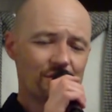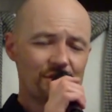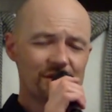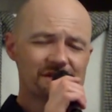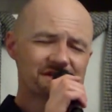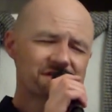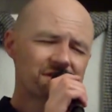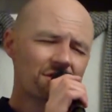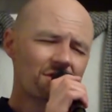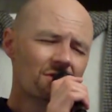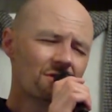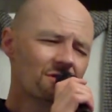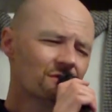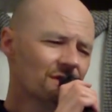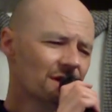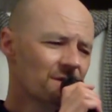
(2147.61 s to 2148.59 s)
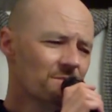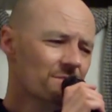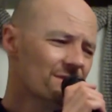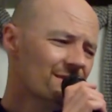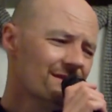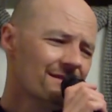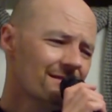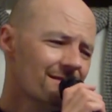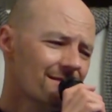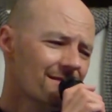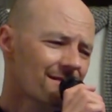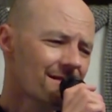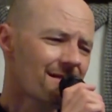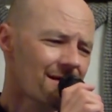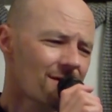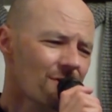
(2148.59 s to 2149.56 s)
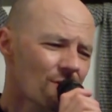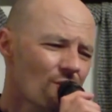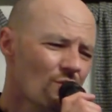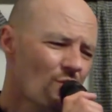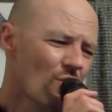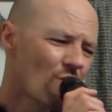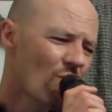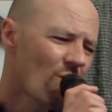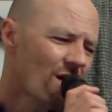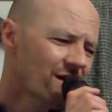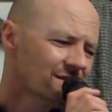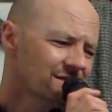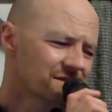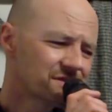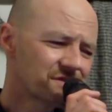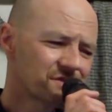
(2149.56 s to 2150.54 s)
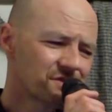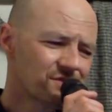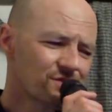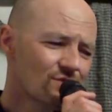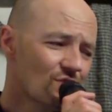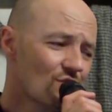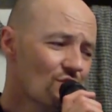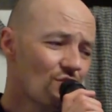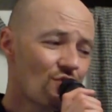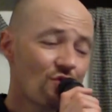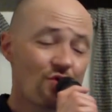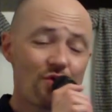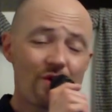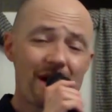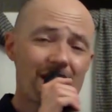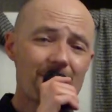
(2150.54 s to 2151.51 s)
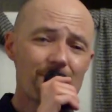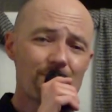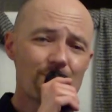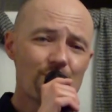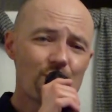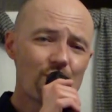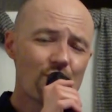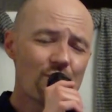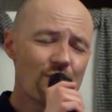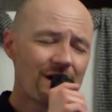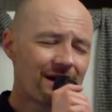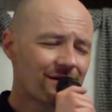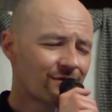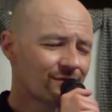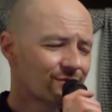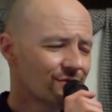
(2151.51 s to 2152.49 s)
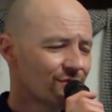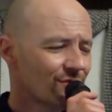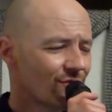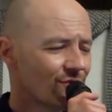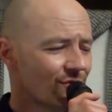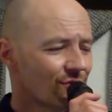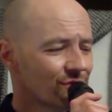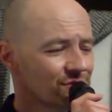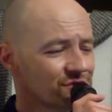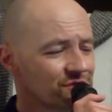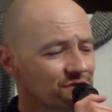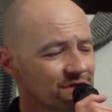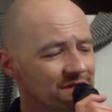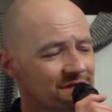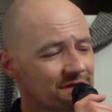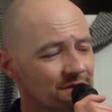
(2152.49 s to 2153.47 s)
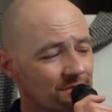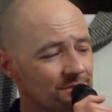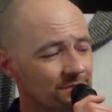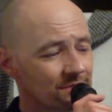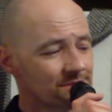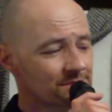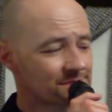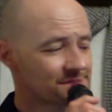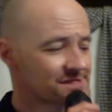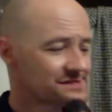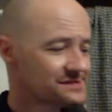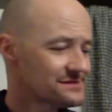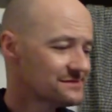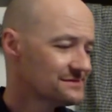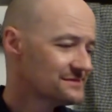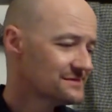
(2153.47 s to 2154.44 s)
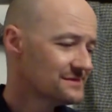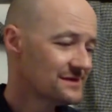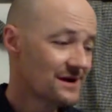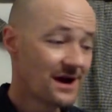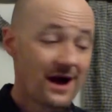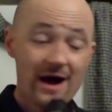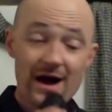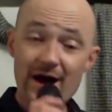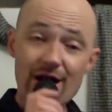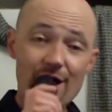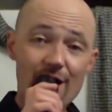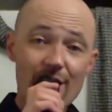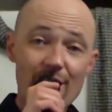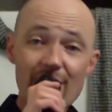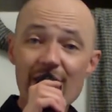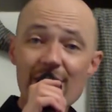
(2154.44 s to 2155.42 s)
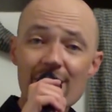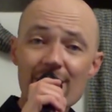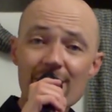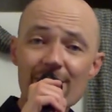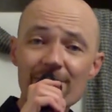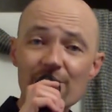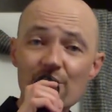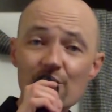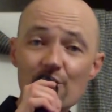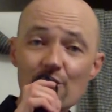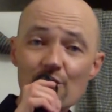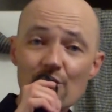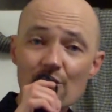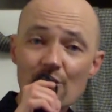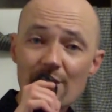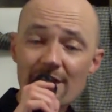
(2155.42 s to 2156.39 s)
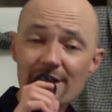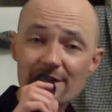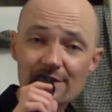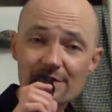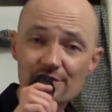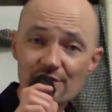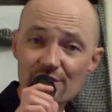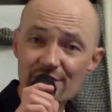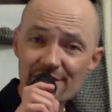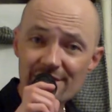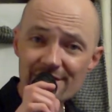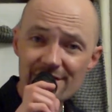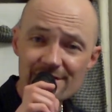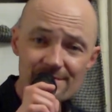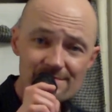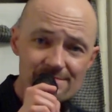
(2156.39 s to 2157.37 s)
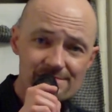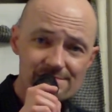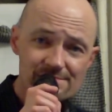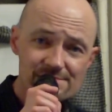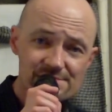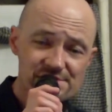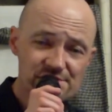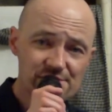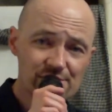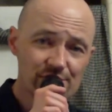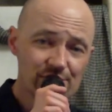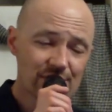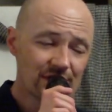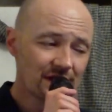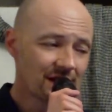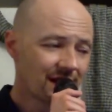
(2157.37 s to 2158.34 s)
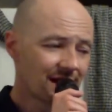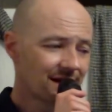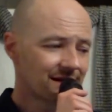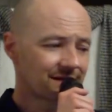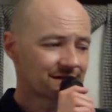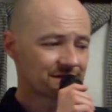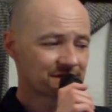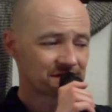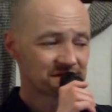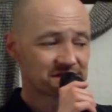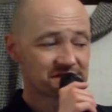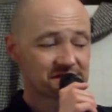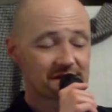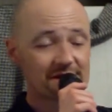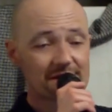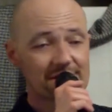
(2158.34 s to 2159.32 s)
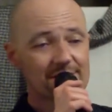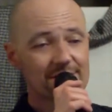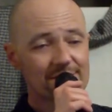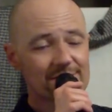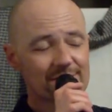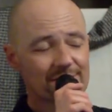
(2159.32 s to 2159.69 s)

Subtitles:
It's only me who wants to wrap around your dreams. Have you any dreams you'd like to sell?